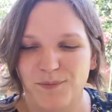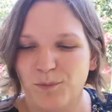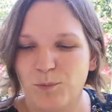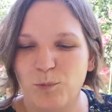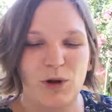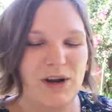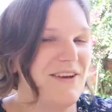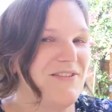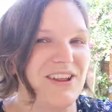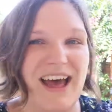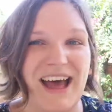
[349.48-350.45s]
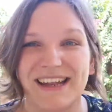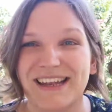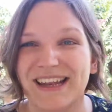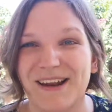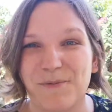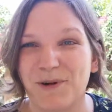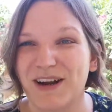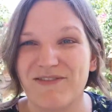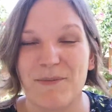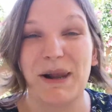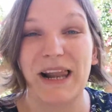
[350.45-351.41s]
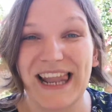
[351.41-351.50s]
whatever that
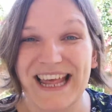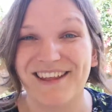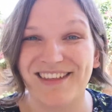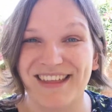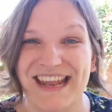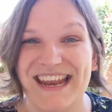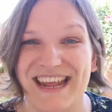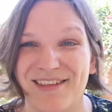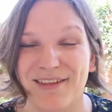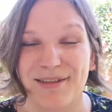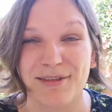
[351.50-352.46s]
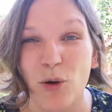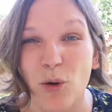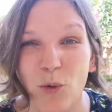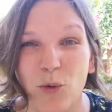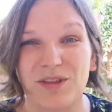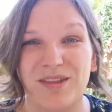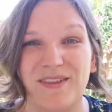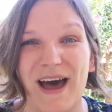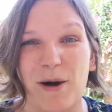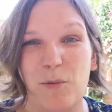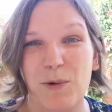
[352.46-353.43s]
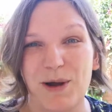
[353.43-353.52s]
whatever place it is that's caused
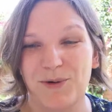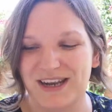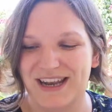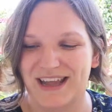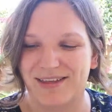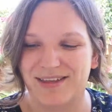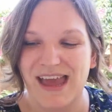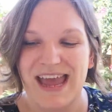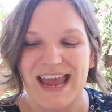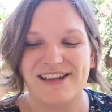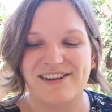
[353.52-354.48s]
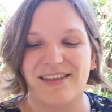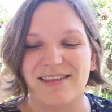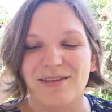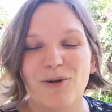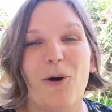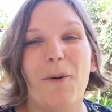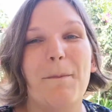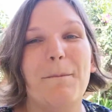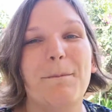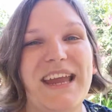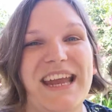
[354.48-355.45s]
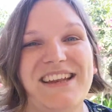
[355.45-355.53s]
that wilderness, it does not
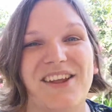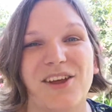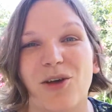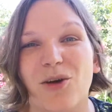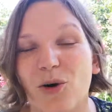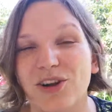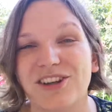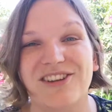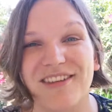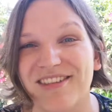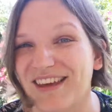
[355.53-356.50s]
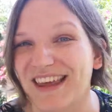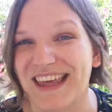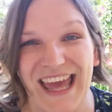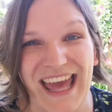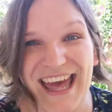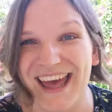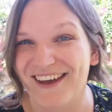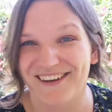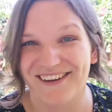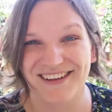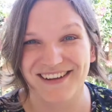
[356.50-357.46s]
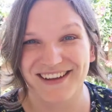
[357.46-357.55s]
mean that God doesn't
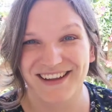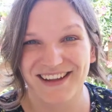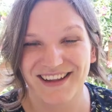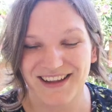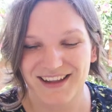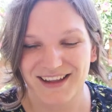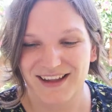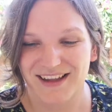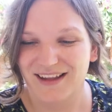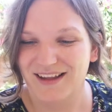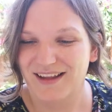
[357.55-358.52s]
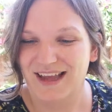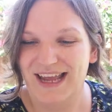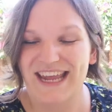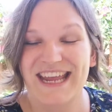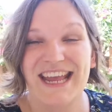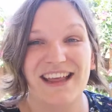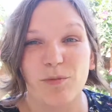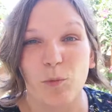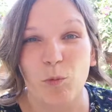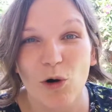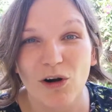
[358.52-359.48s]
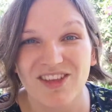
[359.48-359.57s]
care. He is
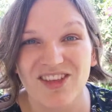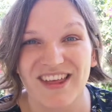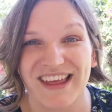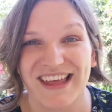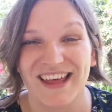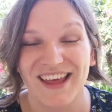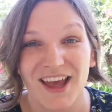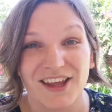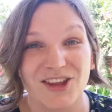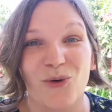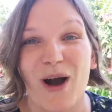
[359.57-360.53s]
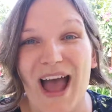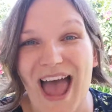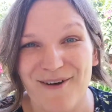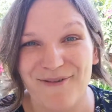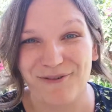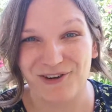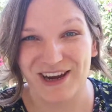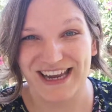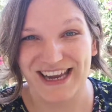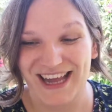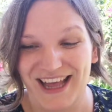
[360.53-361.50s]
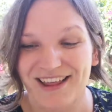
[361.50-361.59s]
watching your
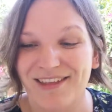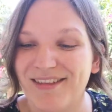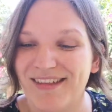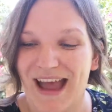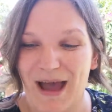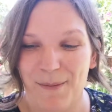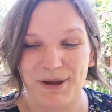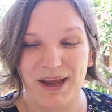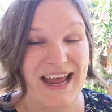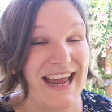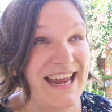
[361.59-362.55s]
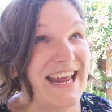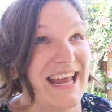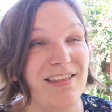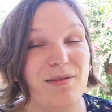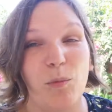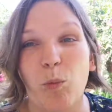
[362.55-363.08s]
every step. He is